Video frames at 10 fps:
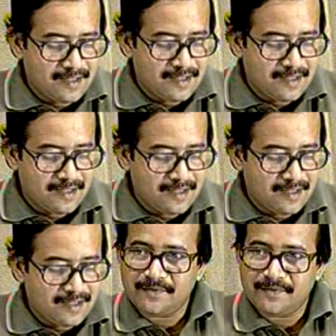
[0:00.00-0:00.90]
see,
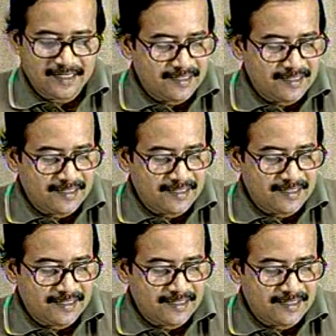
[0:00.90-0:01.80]
fundamentally
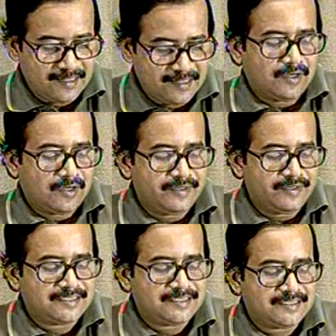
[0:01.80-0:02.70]
what we
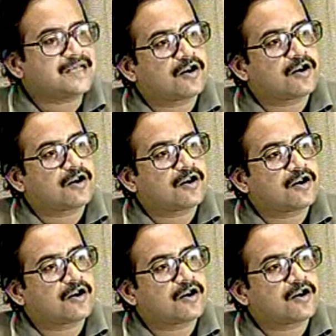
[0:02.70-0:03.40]
receive is r of t.